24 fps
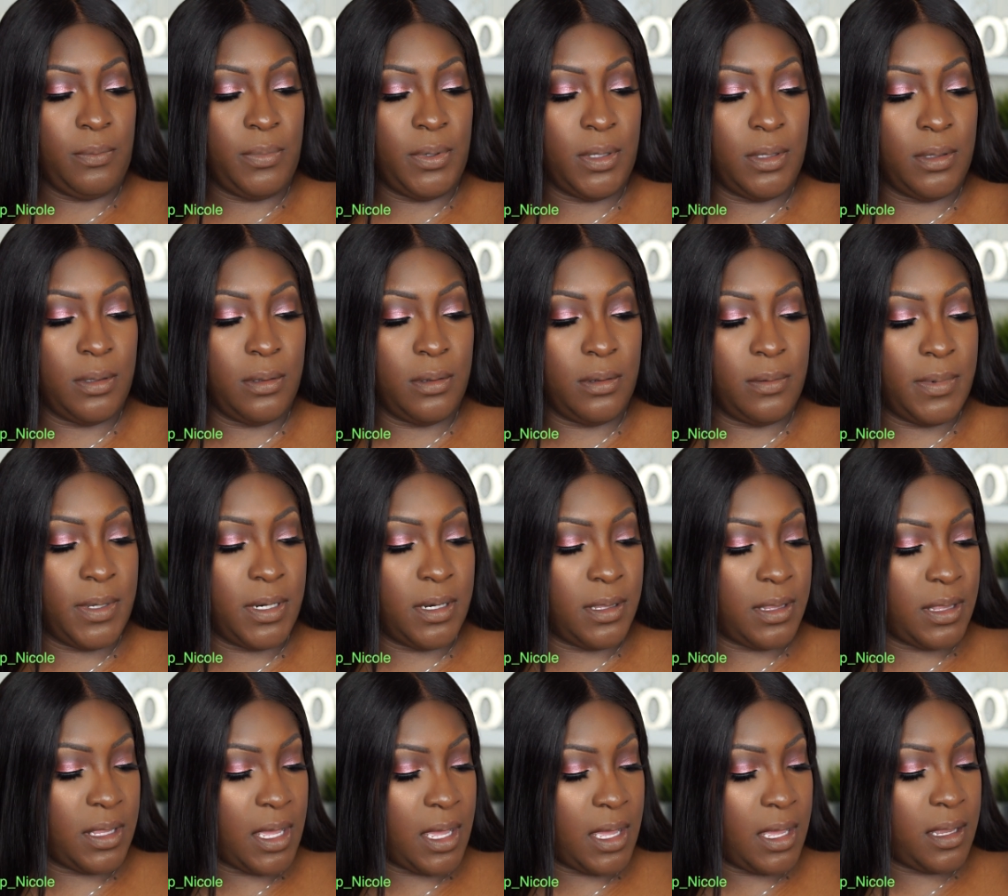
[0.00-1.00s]
A little bit
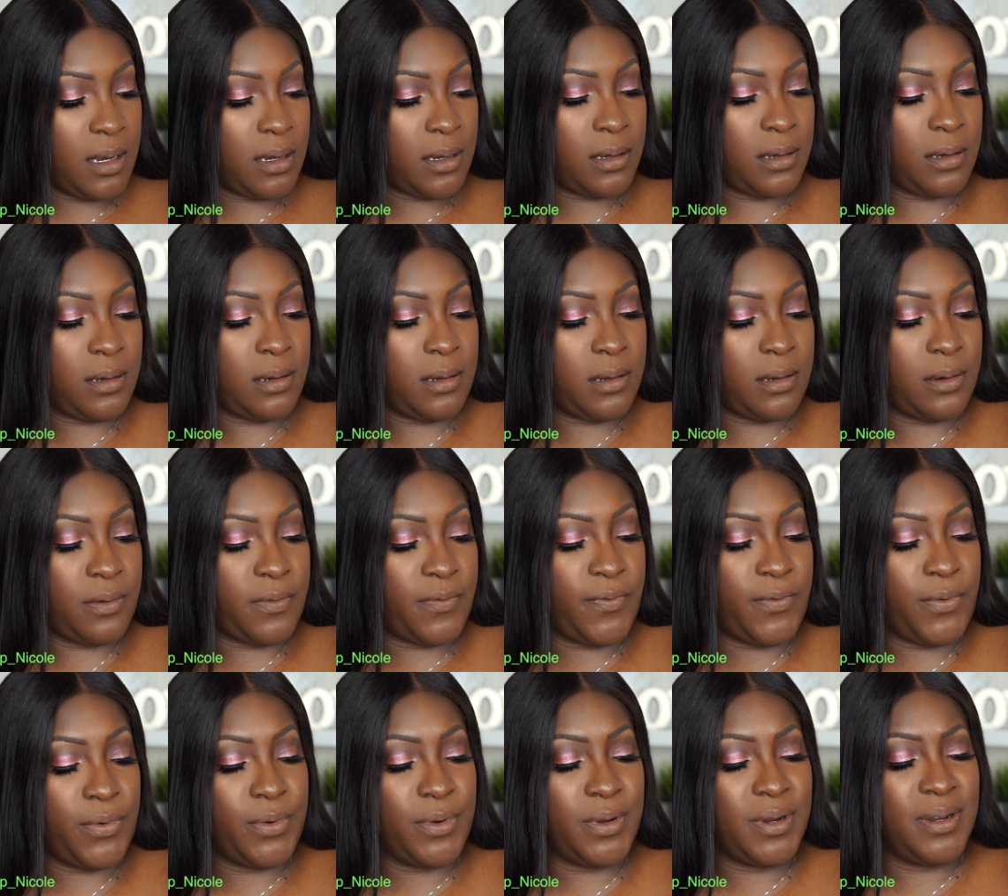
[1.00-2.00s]
of that. And of
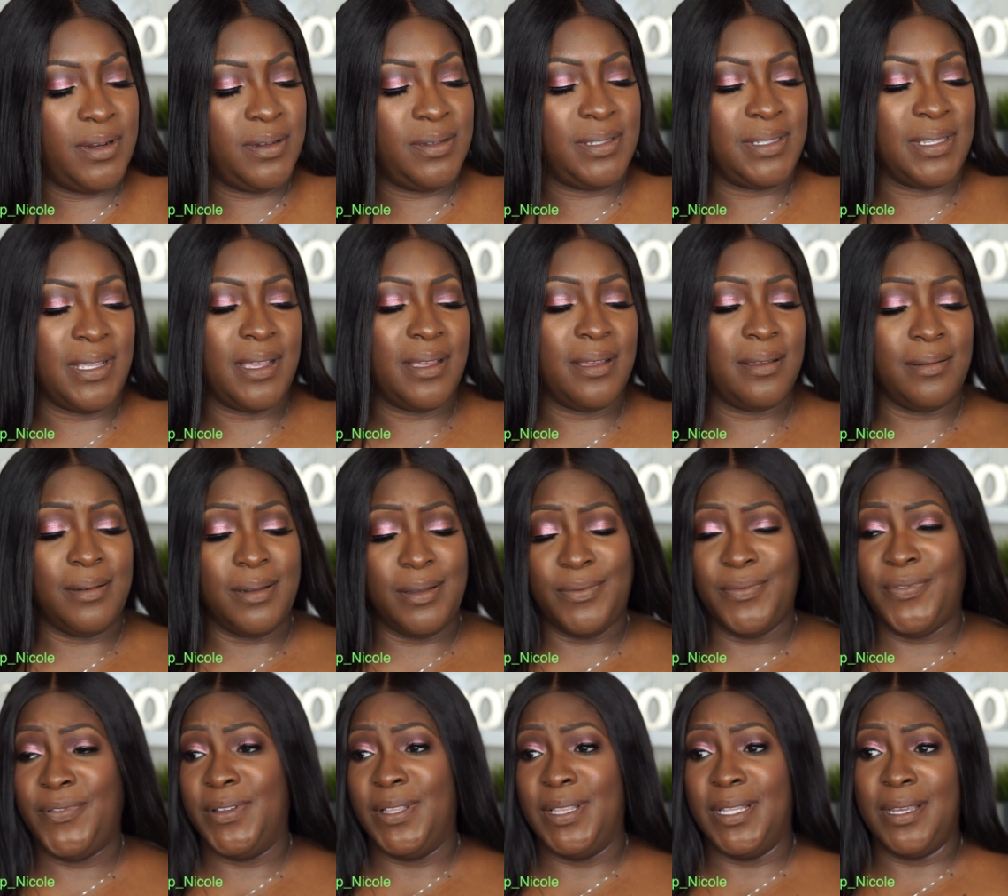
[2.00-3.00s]
course, I
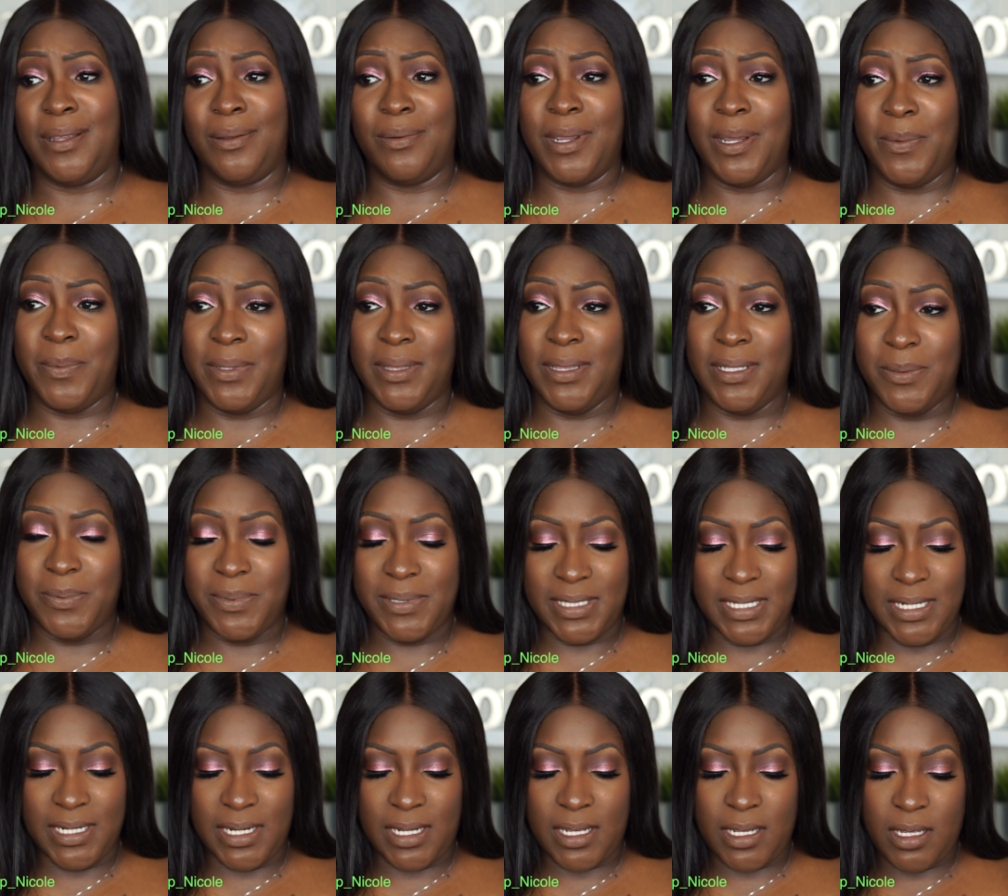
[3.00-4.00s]
don't feel like grabbing
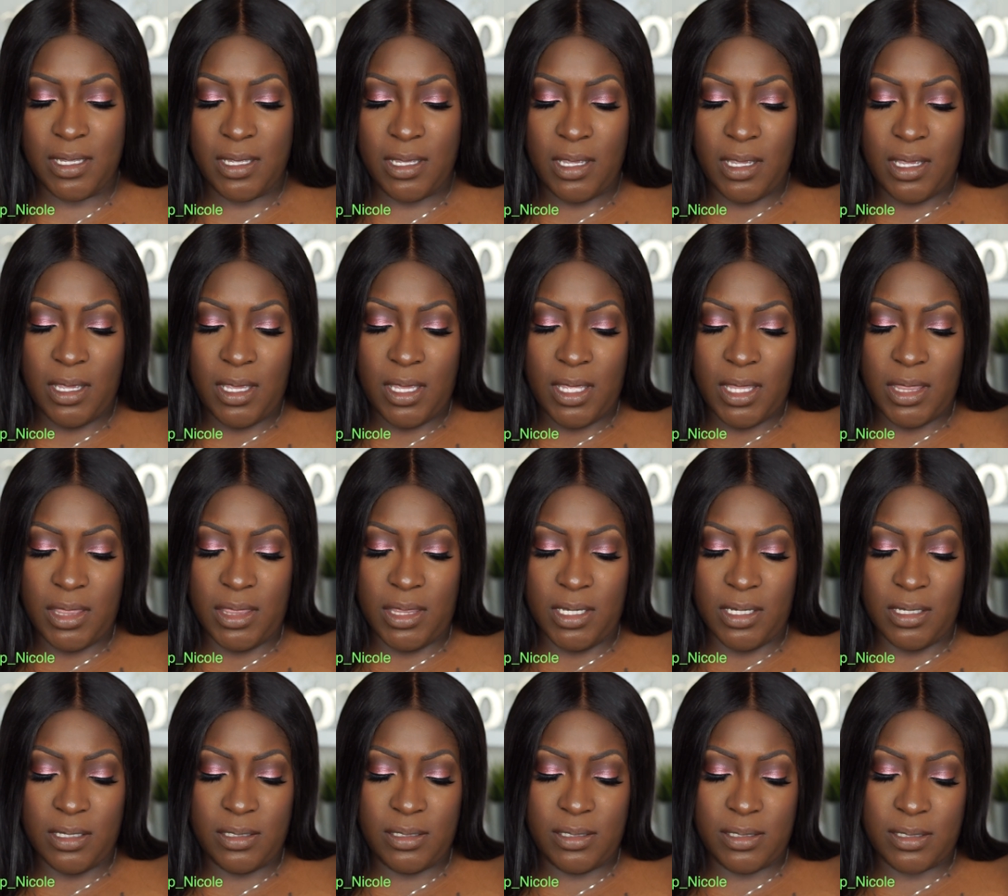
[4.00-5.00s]
lipstick.
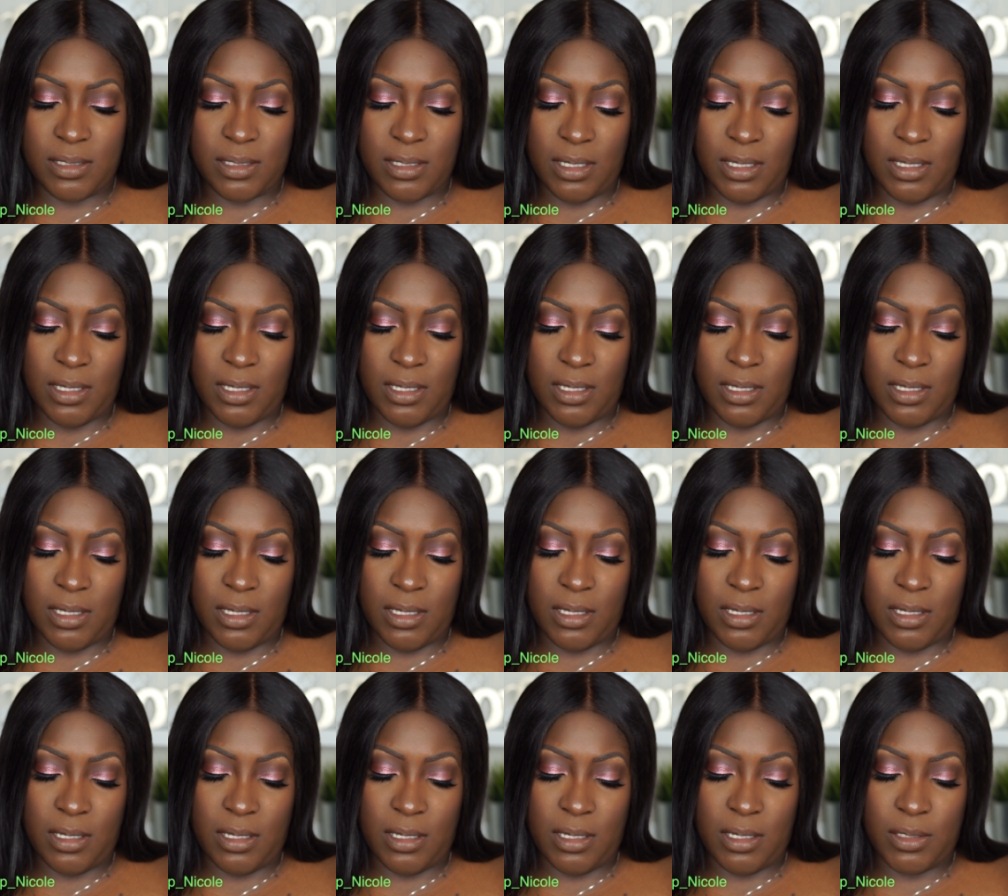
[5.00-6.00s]
This
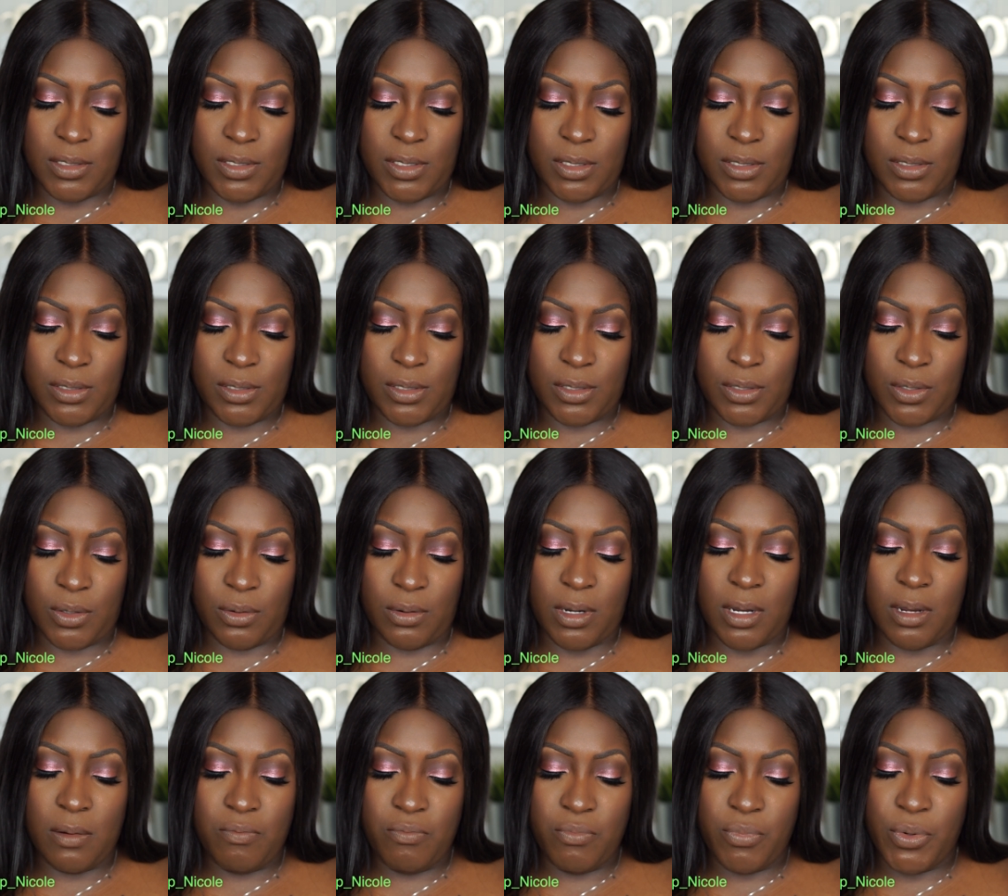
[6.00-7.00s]
is
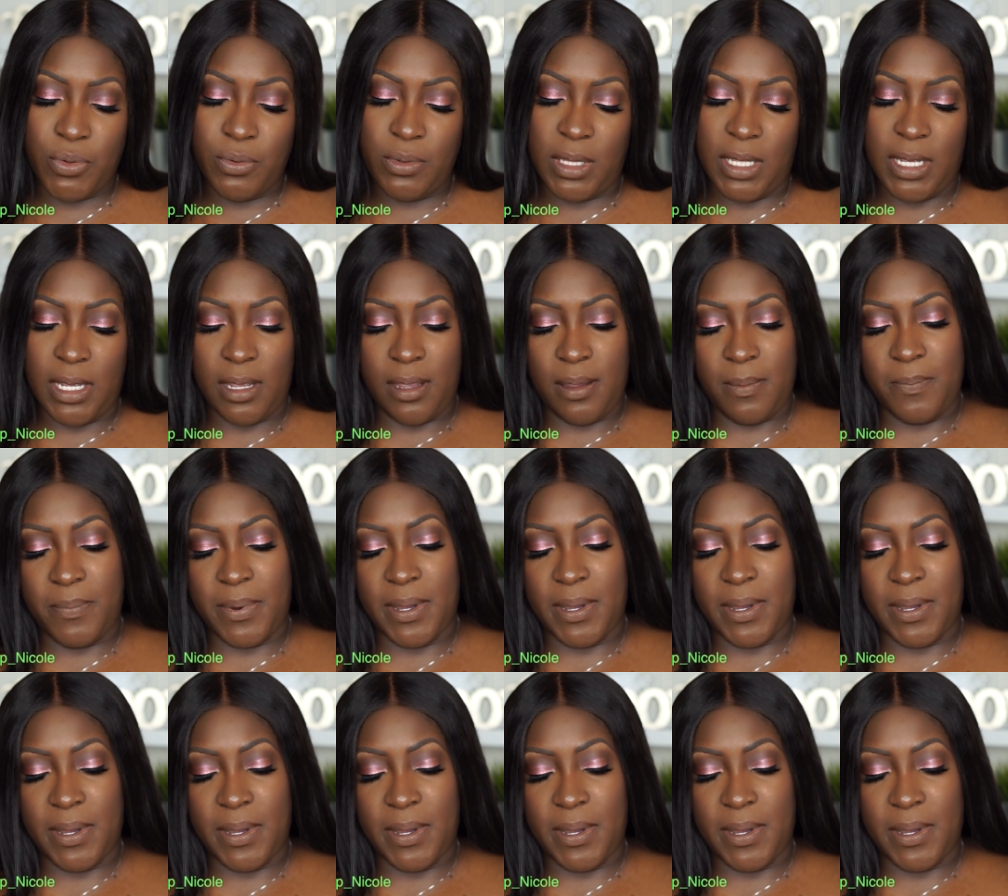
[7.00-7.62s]
Creme Brûlée